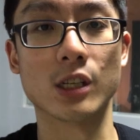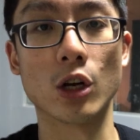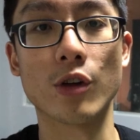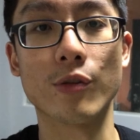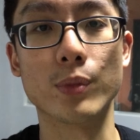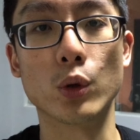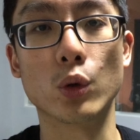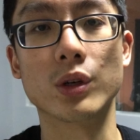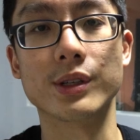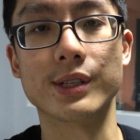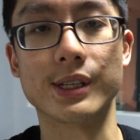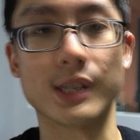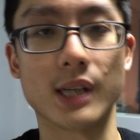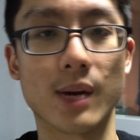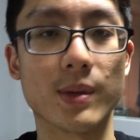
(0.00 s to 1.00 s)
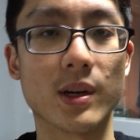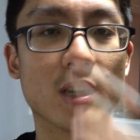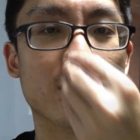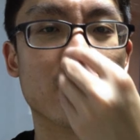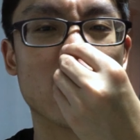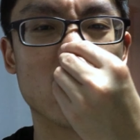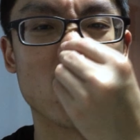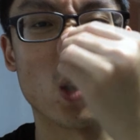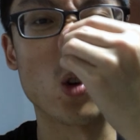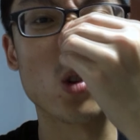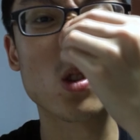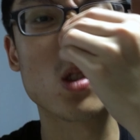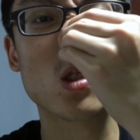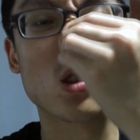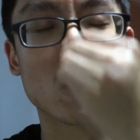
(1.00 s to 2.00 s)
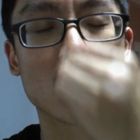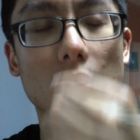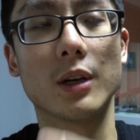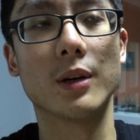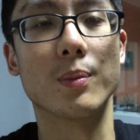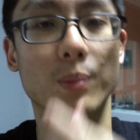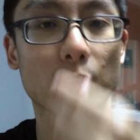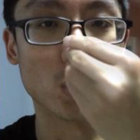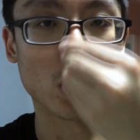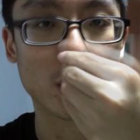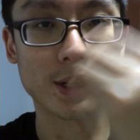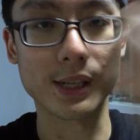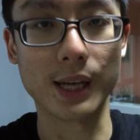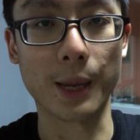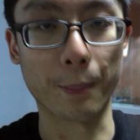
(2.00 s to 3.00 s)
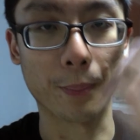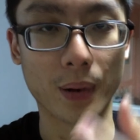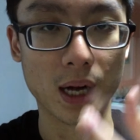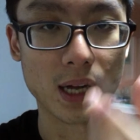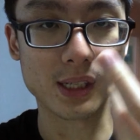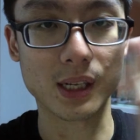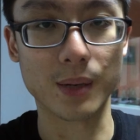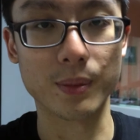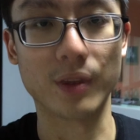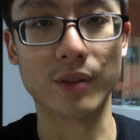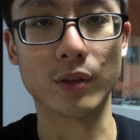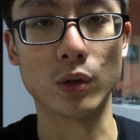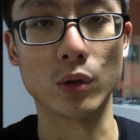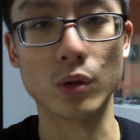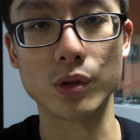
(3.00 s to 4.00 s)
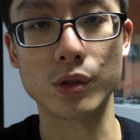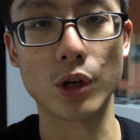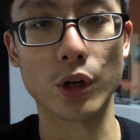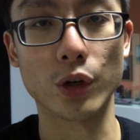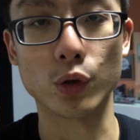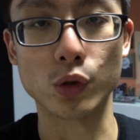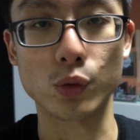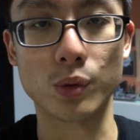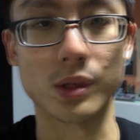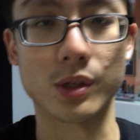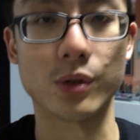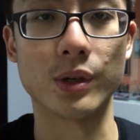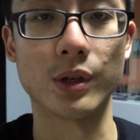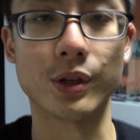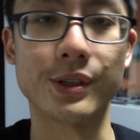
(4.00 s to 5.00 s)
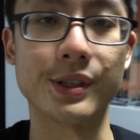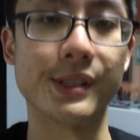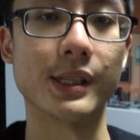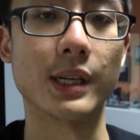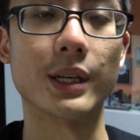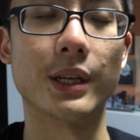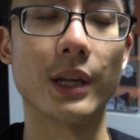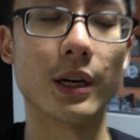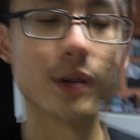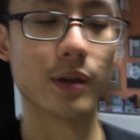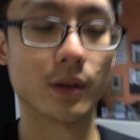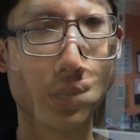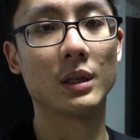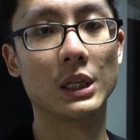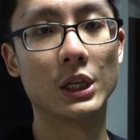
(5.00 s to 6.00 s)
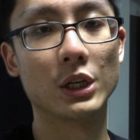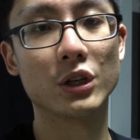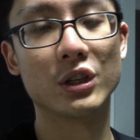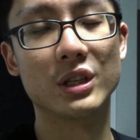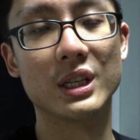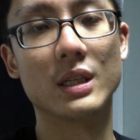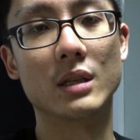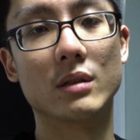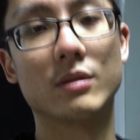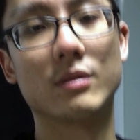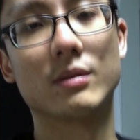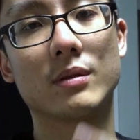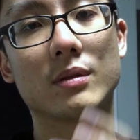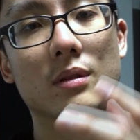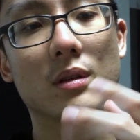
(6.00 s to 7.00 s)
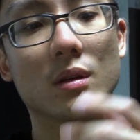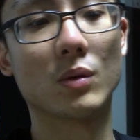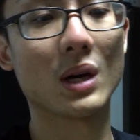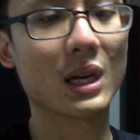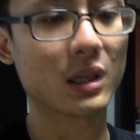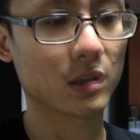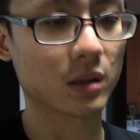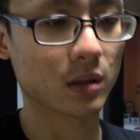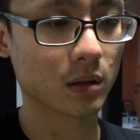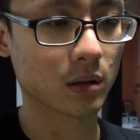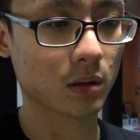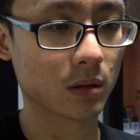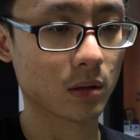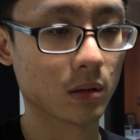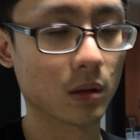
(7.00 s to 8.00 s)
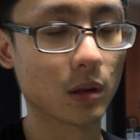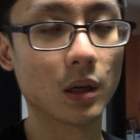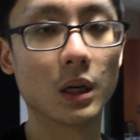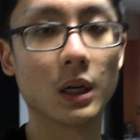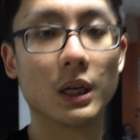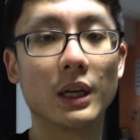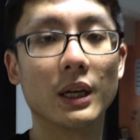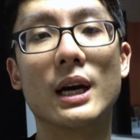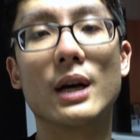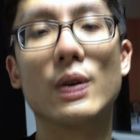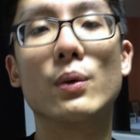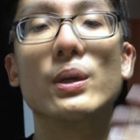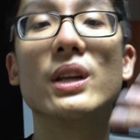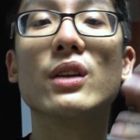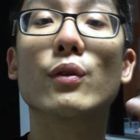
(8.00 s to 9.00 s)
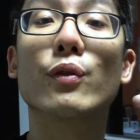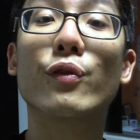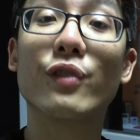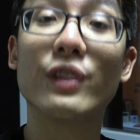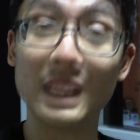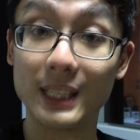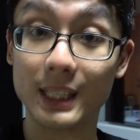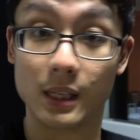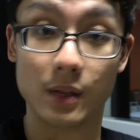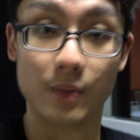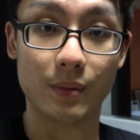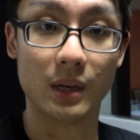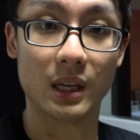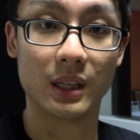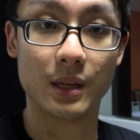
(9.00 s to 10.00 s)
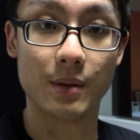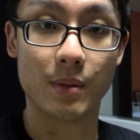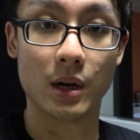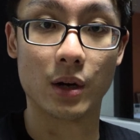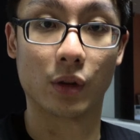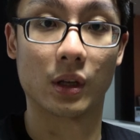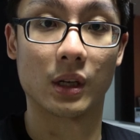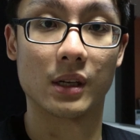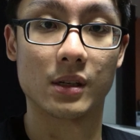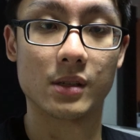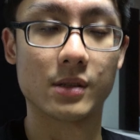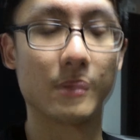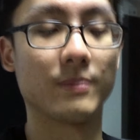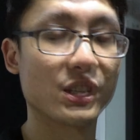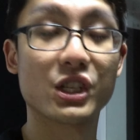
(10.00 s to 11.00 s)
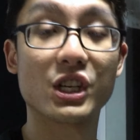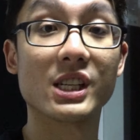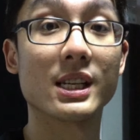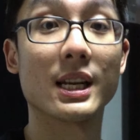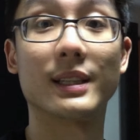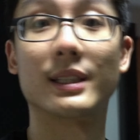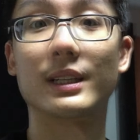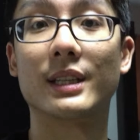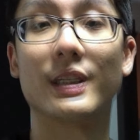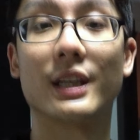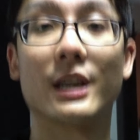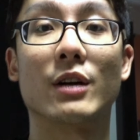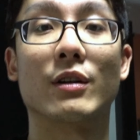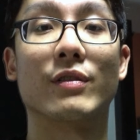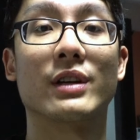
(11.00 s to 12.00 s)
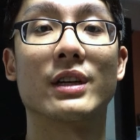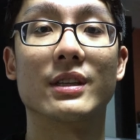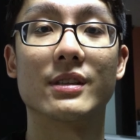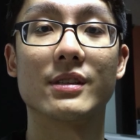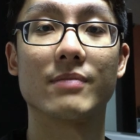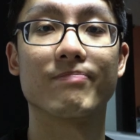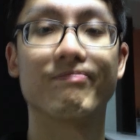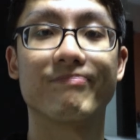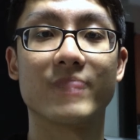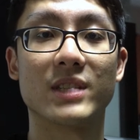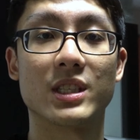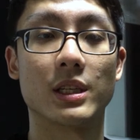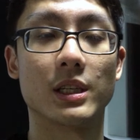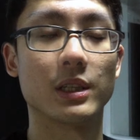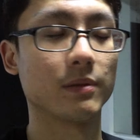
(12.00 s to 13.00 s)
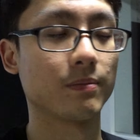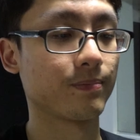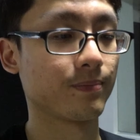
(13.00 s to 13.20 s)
a lot of mucus that's coming out of their nose. Mucus and pus coming out of the nose. God knows what's going on inside there. They're gonna need what? Antibiotics. We need to feed them antibiotics. It's just like taking care of kids, isn't it?